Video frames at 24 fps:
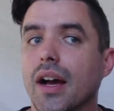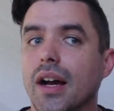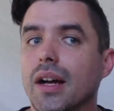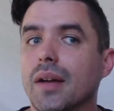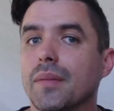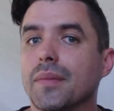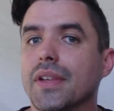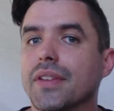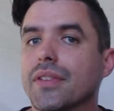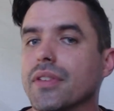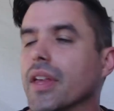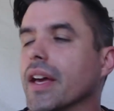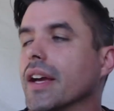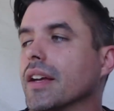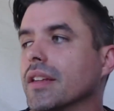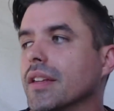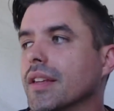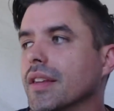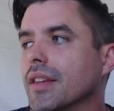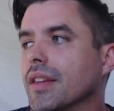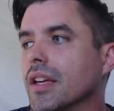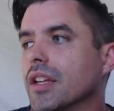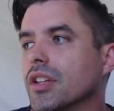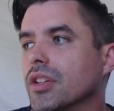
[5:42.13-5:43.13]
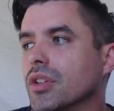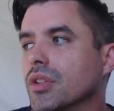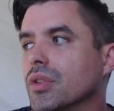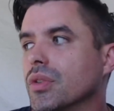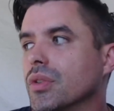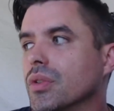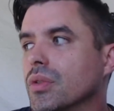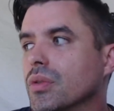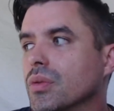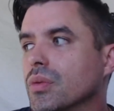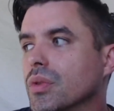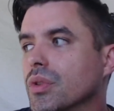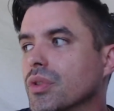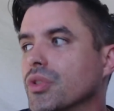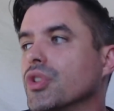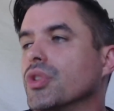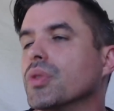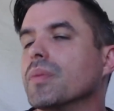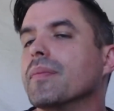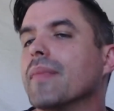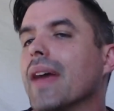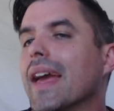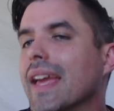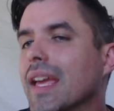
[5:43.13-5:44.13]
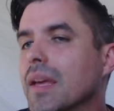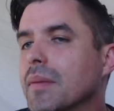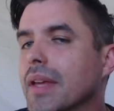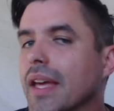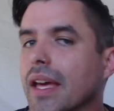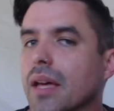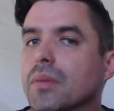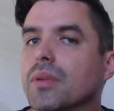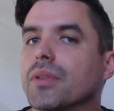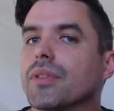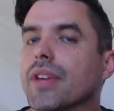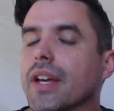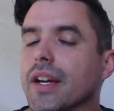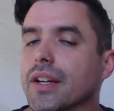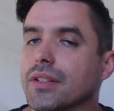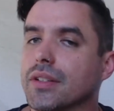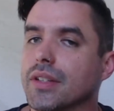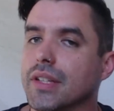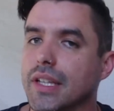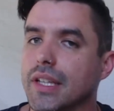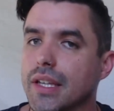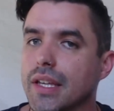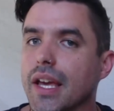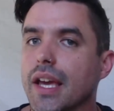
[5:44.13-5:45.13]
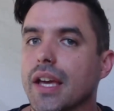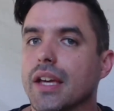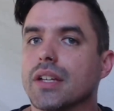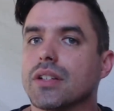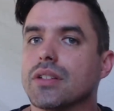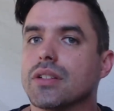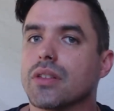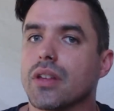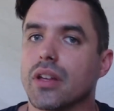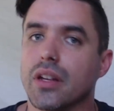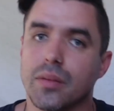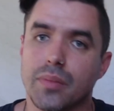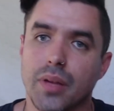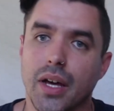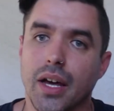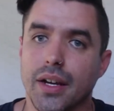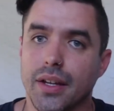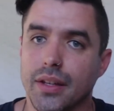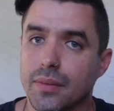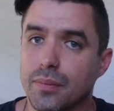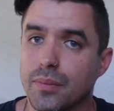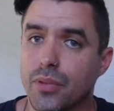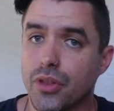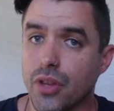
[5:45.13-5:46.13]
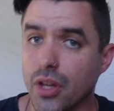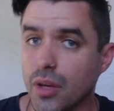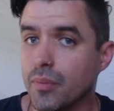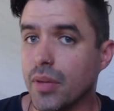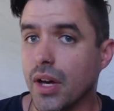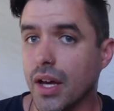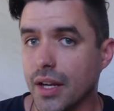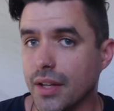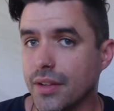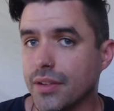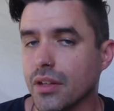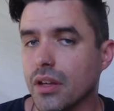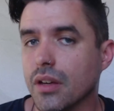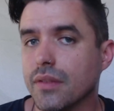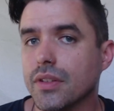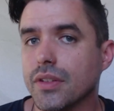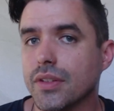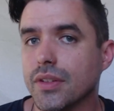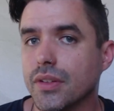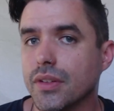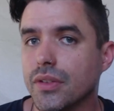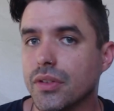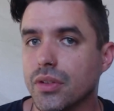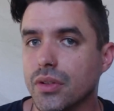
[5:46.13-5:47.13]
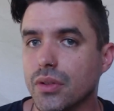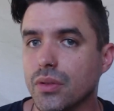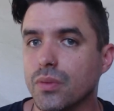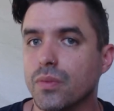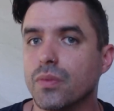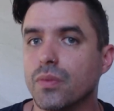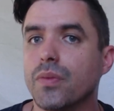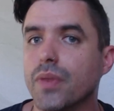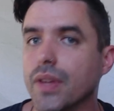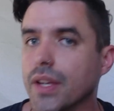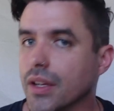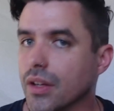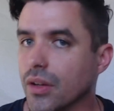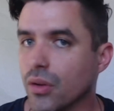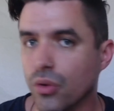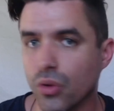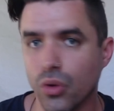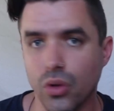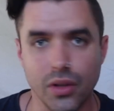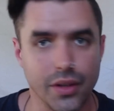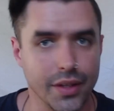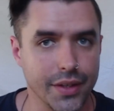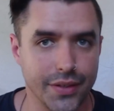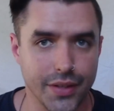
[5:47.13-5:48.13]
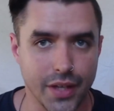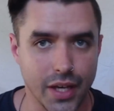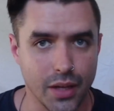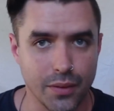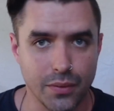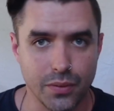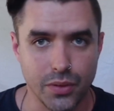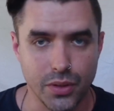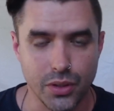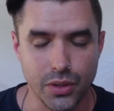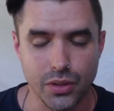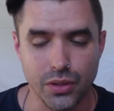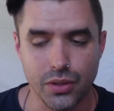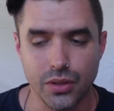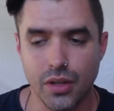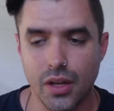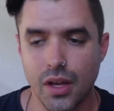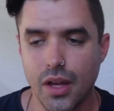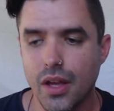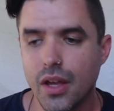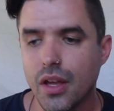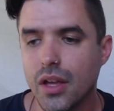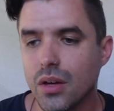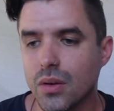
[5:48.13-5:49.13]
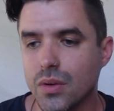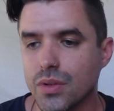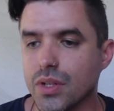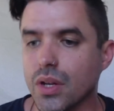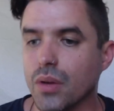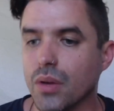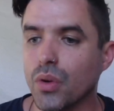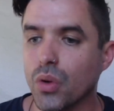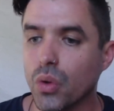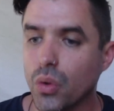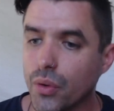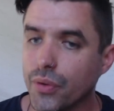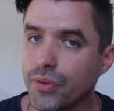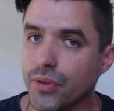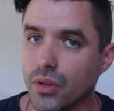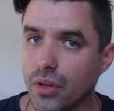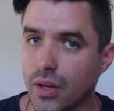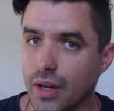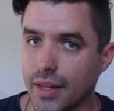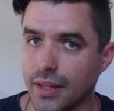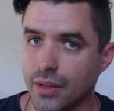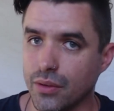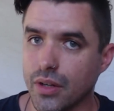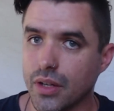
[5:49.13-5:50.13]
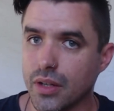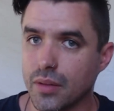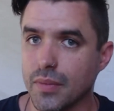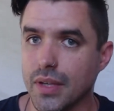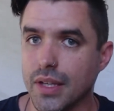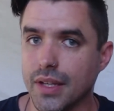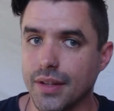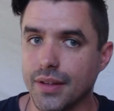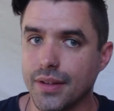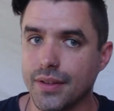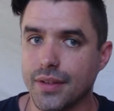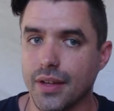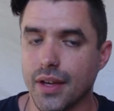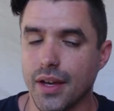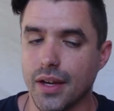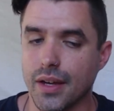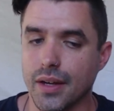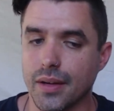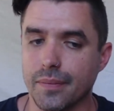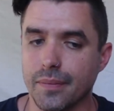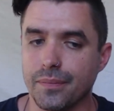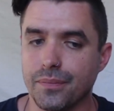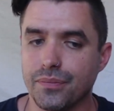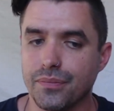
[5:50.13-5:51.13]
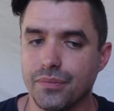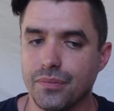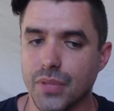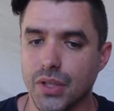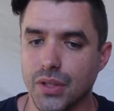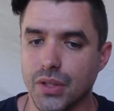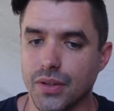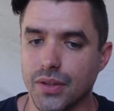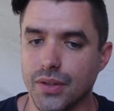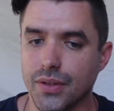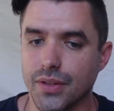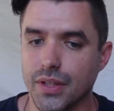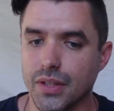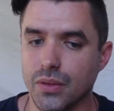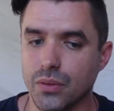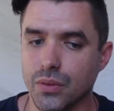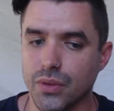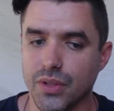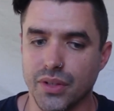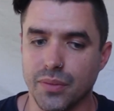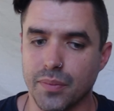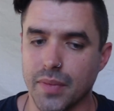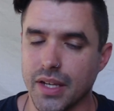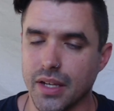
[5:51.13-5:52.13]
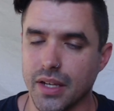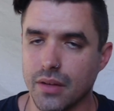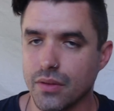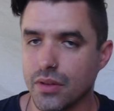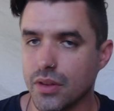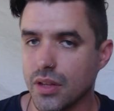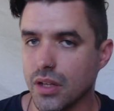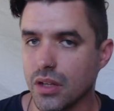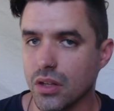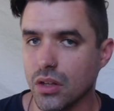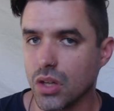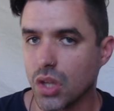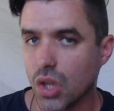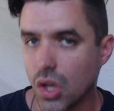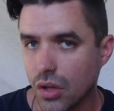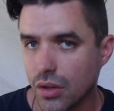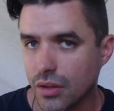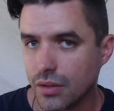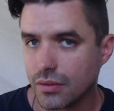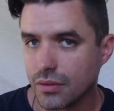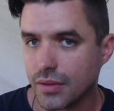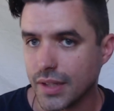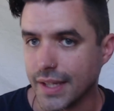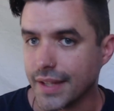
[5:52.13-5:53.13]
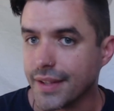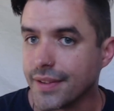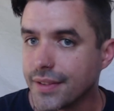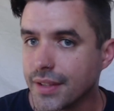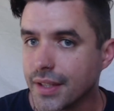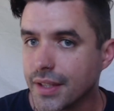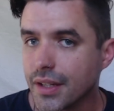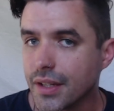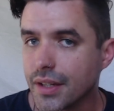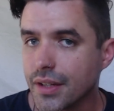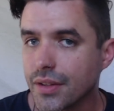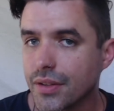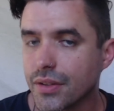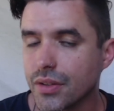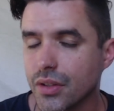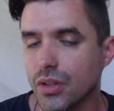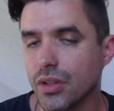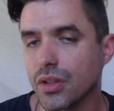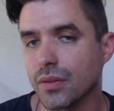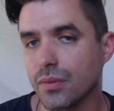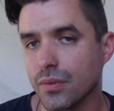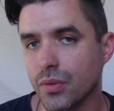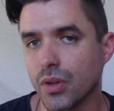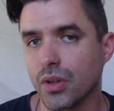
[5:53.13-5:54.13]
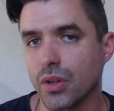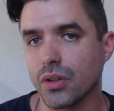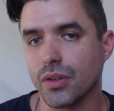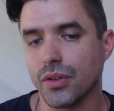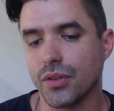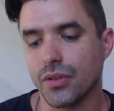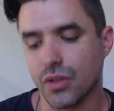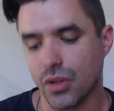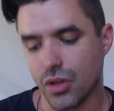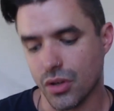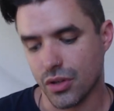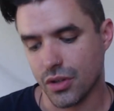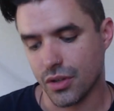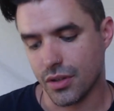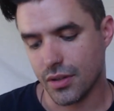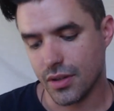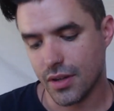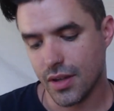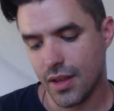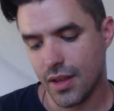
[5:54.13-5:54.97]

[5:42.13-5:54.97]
it's likely that you may be able to actually engage third-party services to figure all this out for you, which I would also highly recommend, because it will just make everything a lot easier, so you can focus on,